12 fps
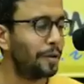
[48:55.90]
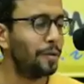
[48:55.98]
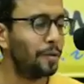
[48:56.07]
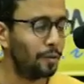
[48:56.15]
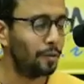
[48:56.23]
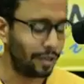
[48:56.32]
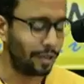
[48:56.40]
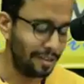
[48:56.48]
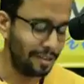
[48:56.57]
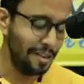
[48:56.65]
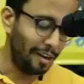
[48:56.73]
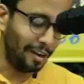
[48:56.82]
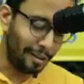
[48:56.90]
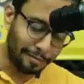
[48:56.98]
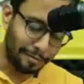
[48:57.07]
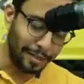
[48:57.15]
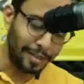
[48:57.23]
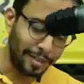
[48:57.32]
okay,
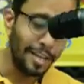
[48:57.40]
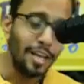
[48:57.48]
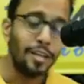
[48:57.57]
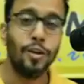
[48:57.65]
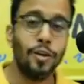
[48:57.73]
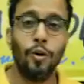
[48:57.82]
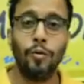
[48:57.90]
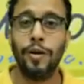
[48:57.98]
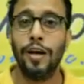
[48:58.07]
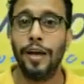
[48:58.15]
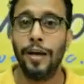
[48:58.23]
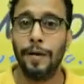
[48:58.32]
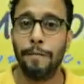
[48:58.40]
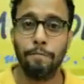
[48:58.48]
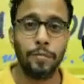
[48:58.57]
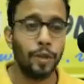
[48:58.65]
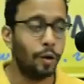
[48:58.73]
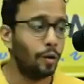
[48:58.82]
lovely. So,
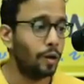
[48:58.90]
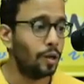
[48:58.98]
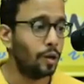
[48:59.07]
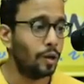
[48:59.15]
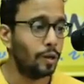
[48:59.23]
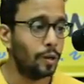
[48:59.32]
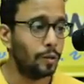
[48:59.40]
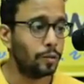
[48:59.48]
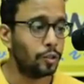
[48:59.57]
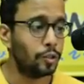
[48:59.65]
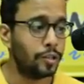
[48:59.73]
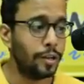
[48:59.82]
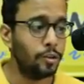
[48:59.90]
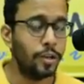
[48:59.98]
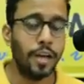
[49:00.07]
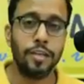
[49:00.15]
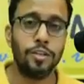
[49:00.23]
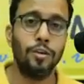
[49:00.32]
just that you
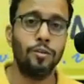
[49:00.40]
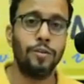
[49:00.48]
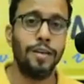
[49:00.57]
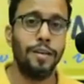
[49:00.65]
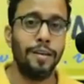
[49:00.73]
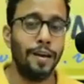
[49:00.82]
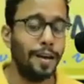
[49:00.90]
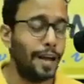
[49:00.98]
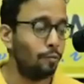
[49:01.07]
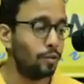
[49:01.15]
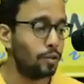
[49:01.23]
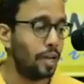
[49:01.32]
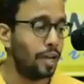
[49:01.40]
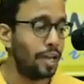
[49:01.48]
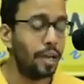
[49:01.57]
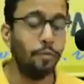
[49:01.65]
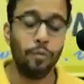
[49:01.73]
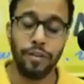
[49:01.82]
guys know that I
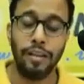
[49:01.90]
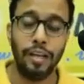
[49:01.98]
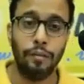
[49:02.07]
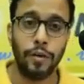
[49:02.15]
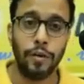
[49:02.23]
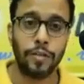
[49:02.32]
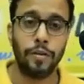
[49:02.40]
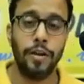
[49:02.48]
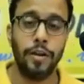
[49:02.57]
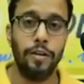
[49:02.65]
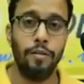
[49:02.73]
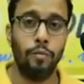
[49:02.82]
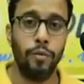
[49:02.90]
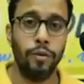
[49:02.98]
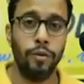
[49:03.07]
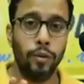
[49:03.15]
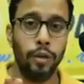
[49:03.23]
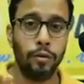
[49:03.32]
am with Hillel Avaskar, and we
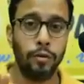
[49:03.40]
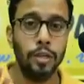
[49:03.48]
will